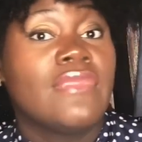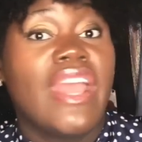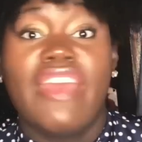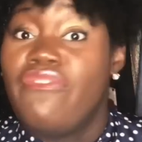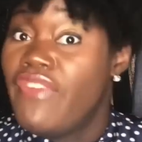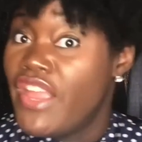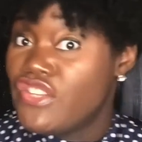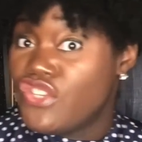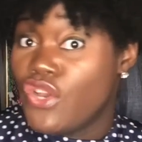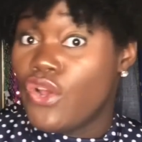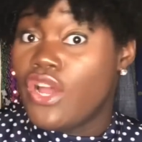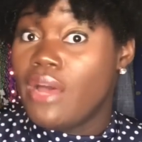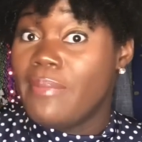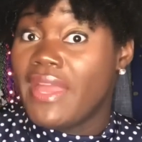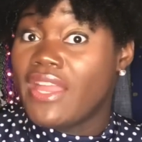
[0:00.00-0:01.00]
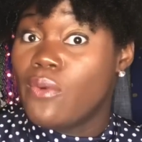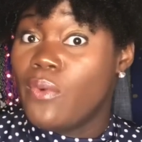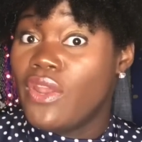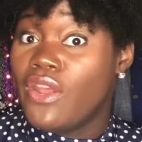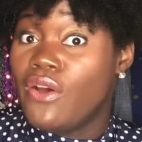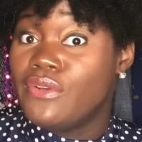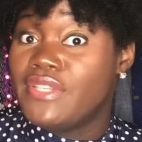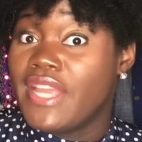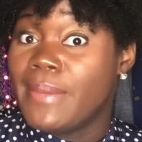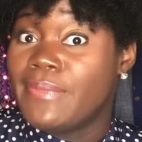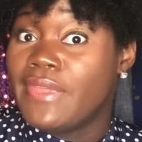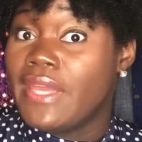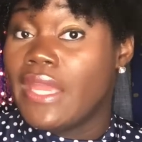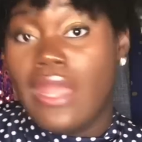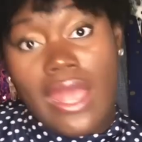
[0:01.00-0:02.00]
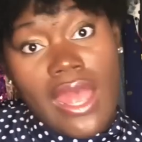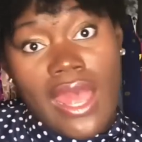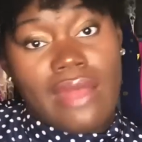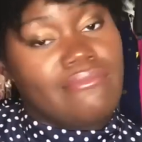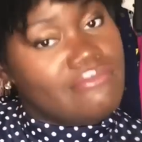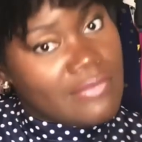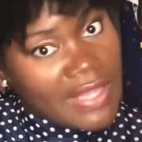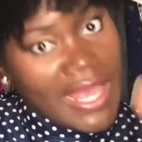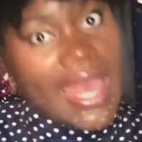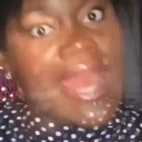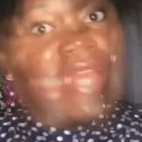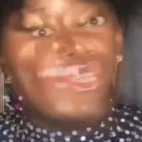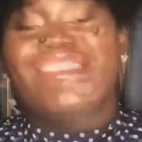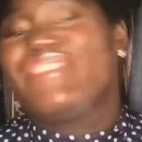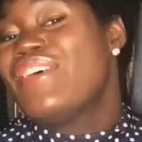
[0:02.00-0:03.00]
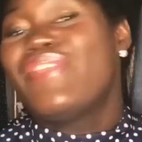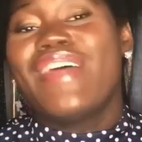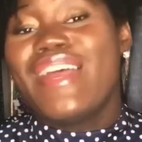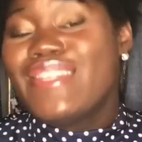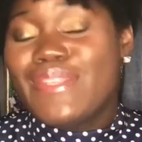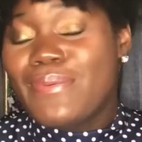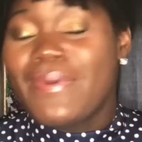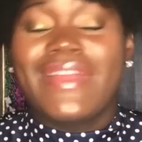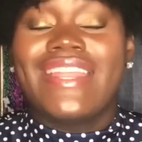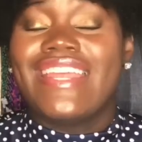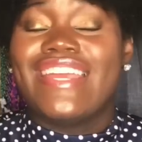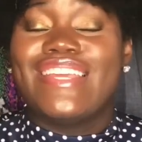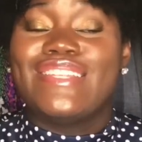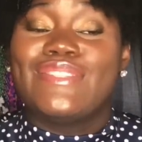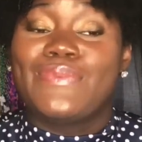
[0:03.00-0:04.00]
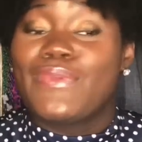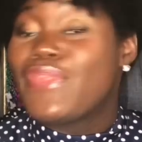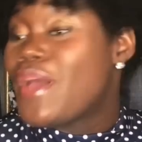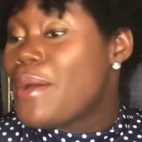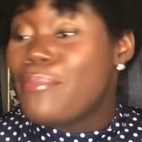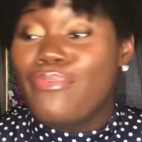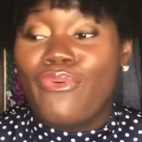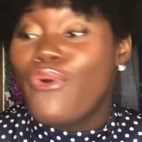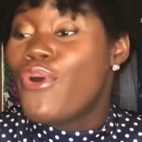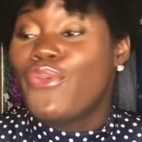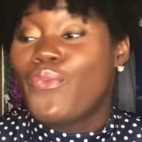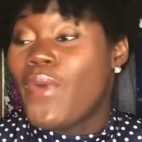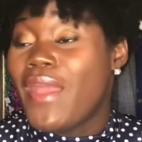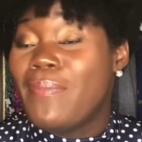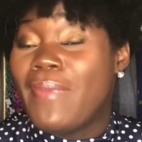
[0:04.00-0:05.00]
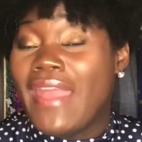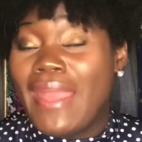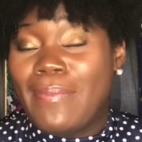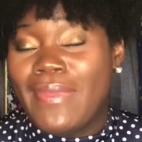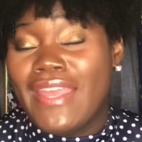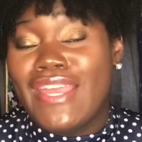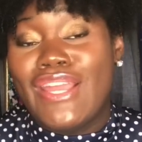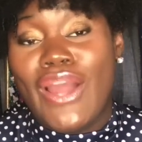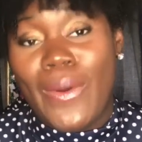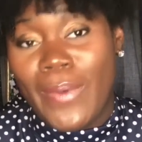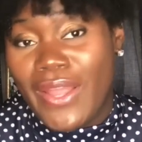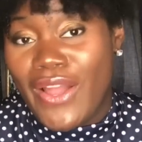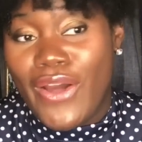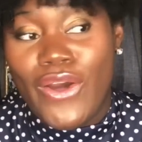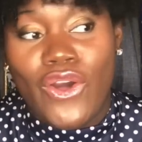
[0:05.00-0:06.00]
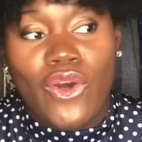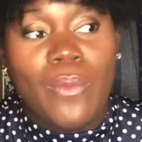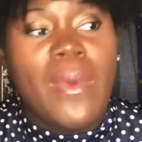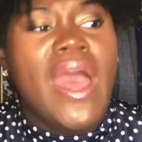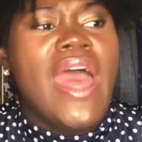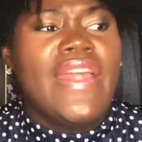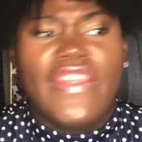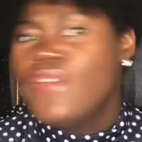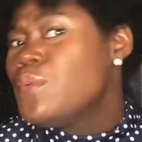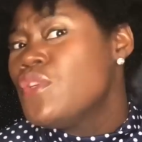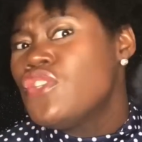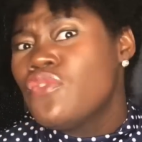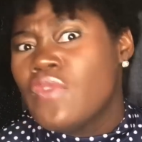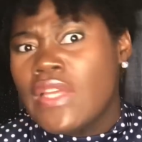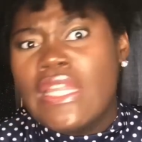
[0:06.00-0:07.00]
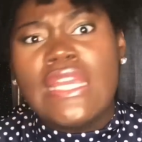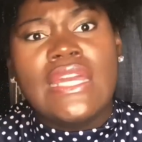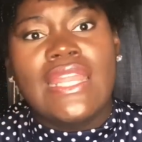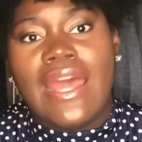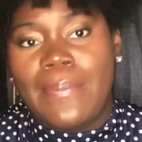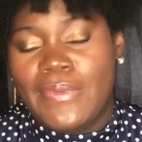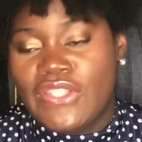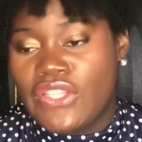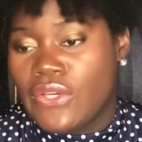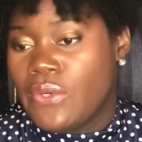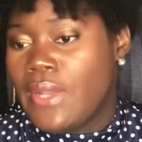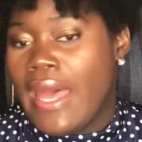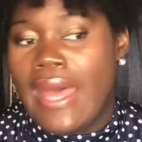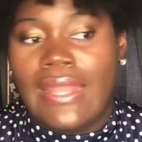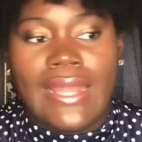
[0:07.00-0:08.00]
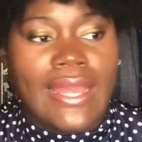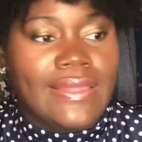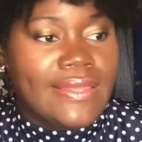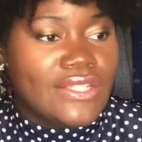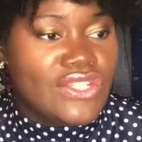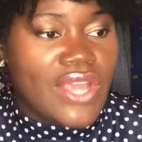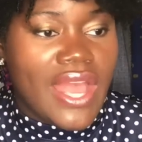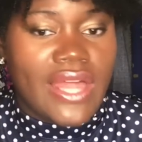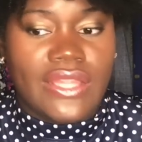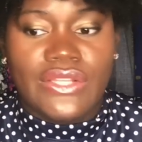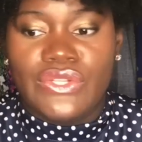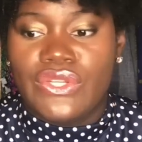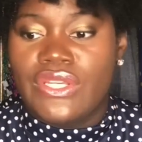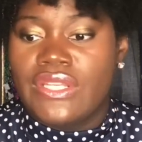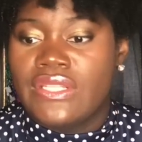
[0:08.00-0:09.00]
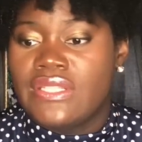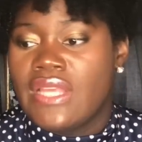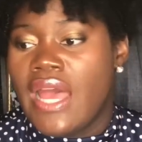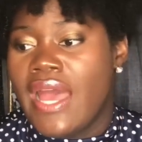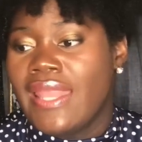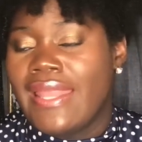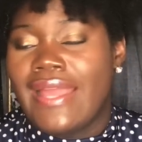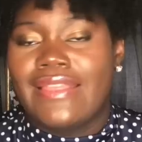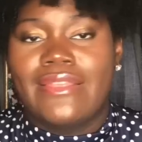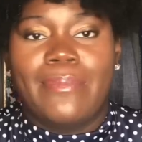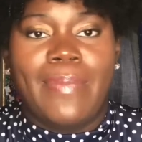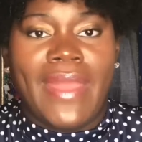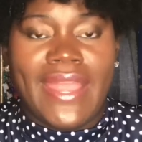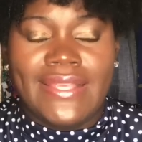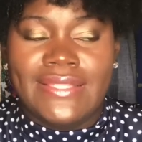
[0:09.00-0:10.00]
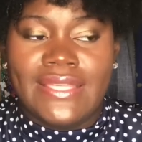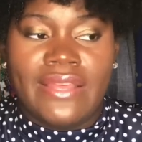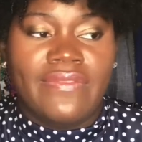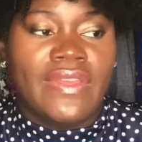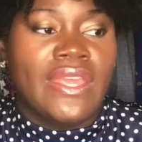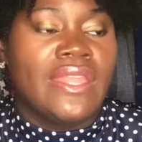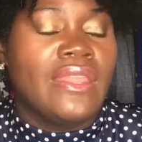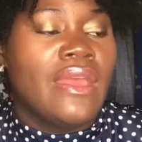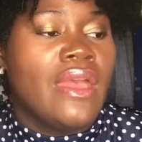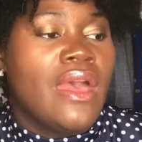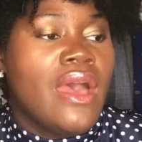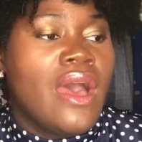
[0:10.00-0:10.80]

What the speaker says: If Vanjie don't come back and win the whole damn thing. So that's where it ends with our Broadway baby going home. This was a really good episode. I like the challenges. I like the pace of it.